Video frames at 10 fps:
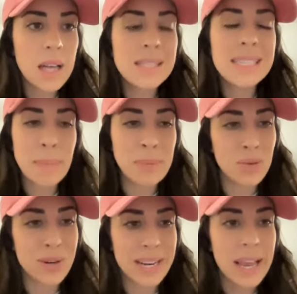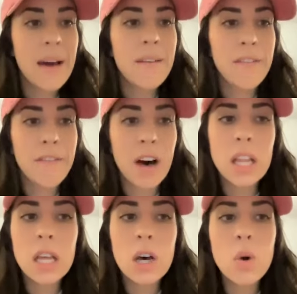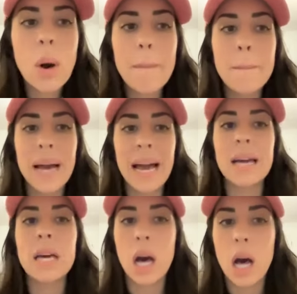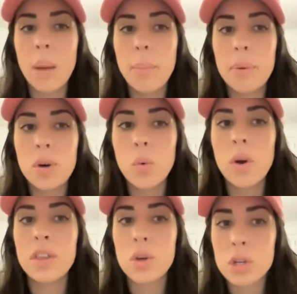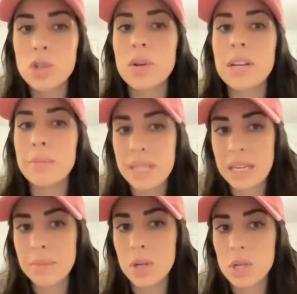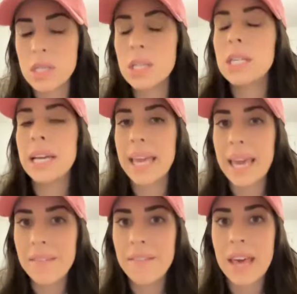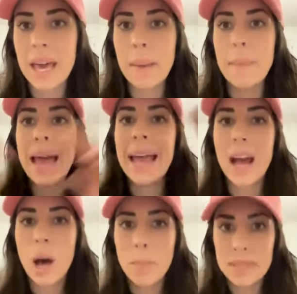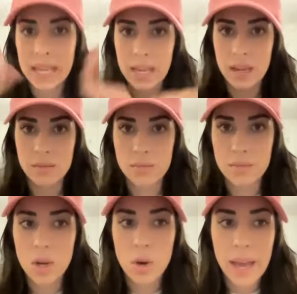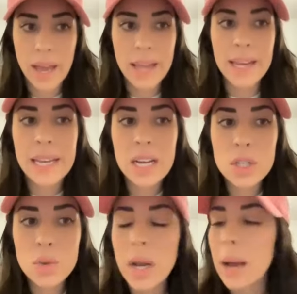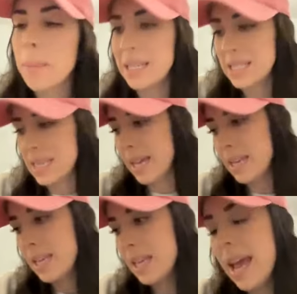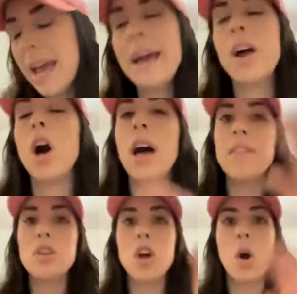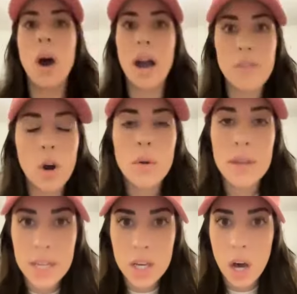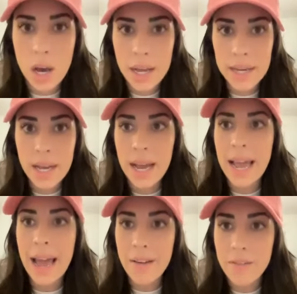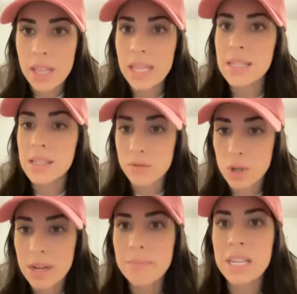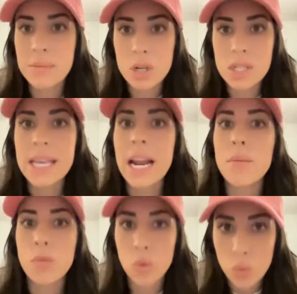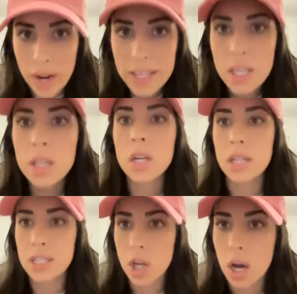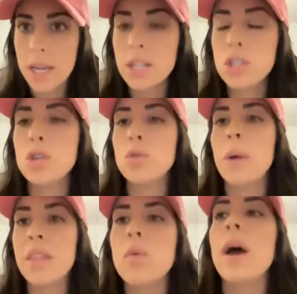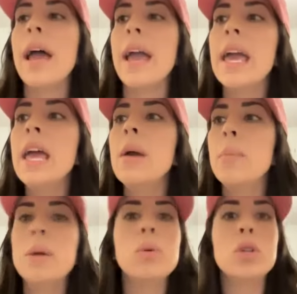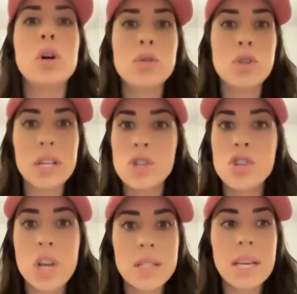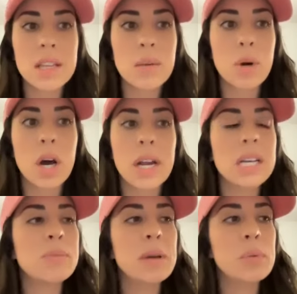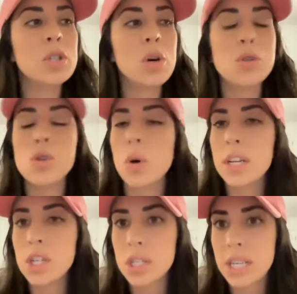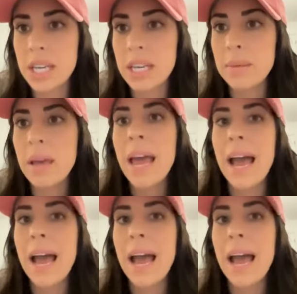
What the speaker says: step 3, follow back up with your dream teamers to give them an update. Okay. And here's what I'm going to say. And I'll have you know, I've already gone. I have a list of dream teamers that I'm regularly talking to. By the way, it's just like the products. People don't join your team